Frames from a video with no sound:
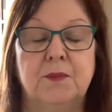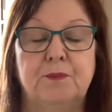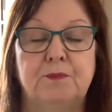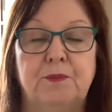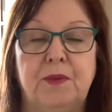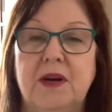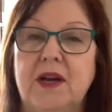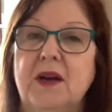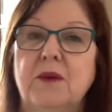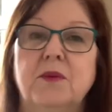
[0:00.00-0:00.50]

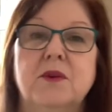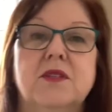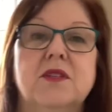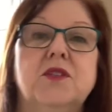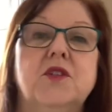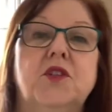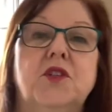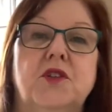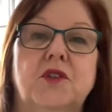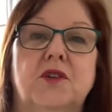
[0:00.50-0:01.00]
But I
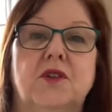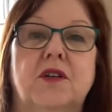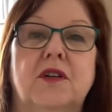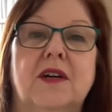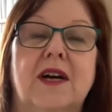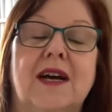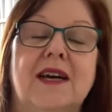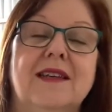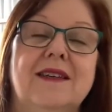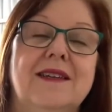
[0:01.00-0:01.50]
wasn't
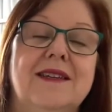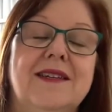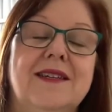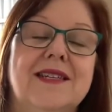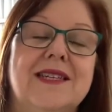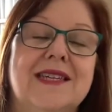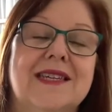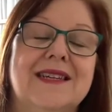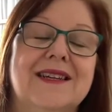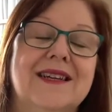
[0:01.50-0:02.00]
sure.
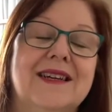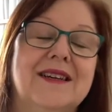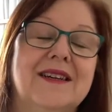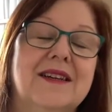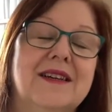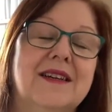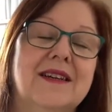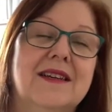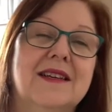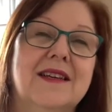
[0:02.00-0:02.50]
And
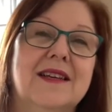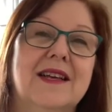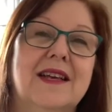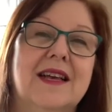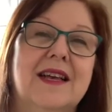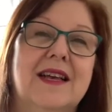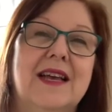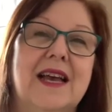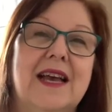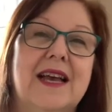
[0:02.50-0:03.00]

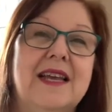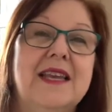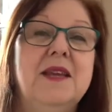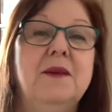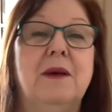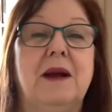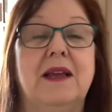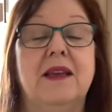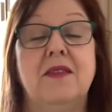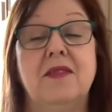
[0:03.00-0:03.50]

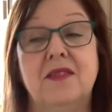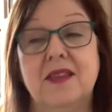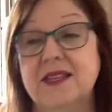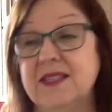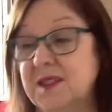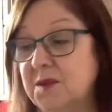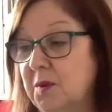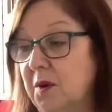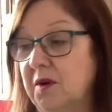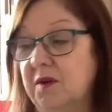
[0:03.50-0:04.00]
anyway,
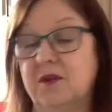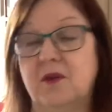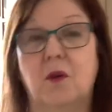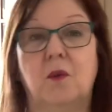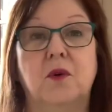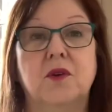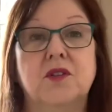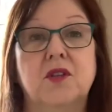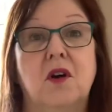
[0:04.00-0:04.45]
this one was